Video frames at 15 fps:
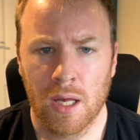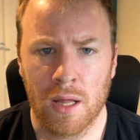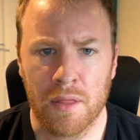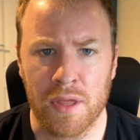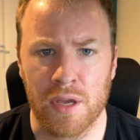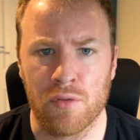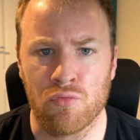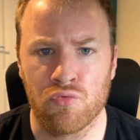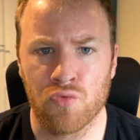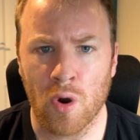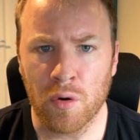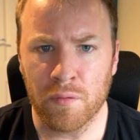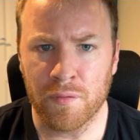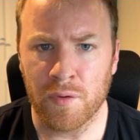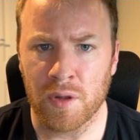the
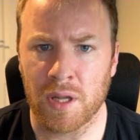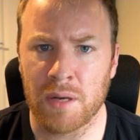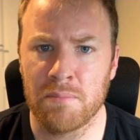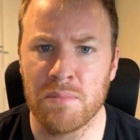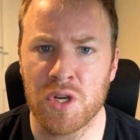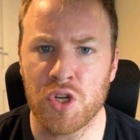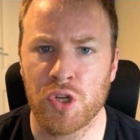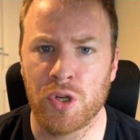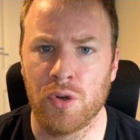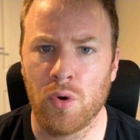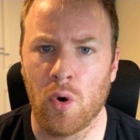wrongful admission